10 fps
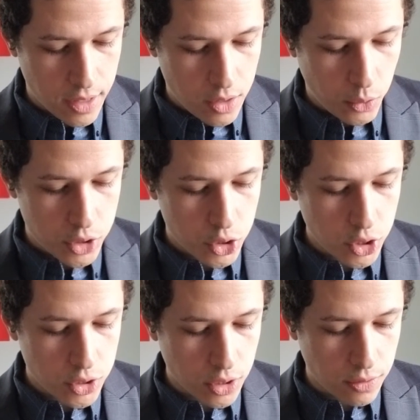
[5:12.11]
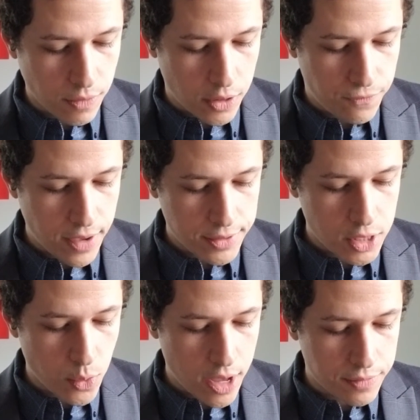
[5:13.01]
Which is just a fancy
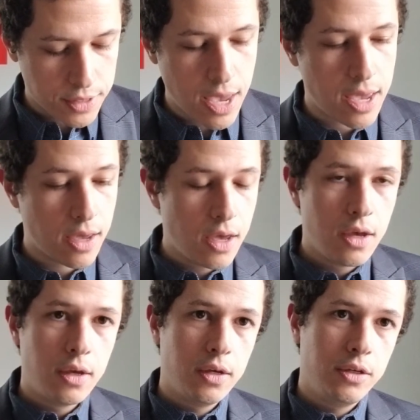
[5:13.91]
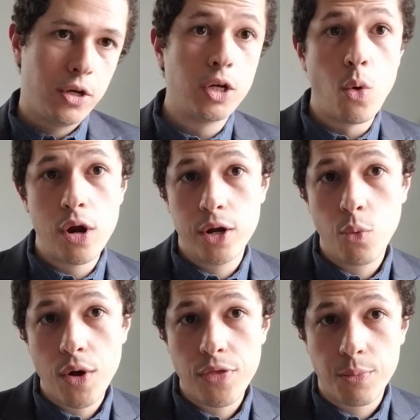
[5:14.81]
way of saying you're going to want to know
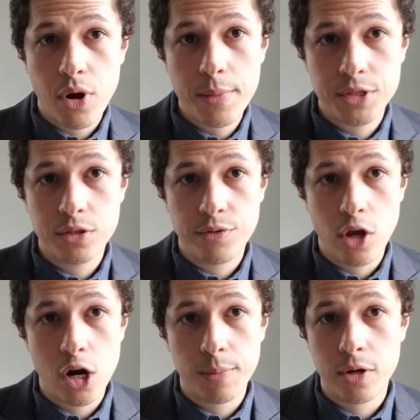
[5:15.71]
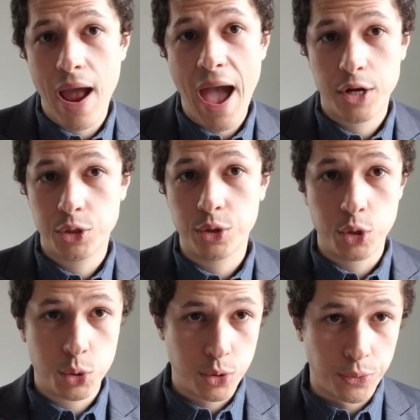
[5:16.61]
whether the premises of the argument are actually
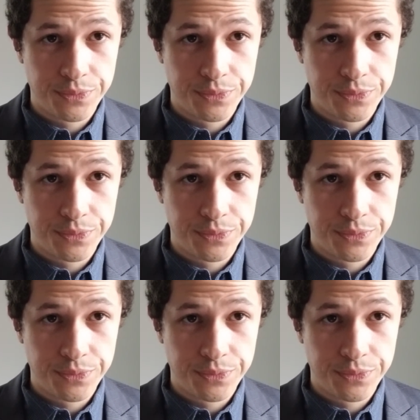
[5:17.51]
true,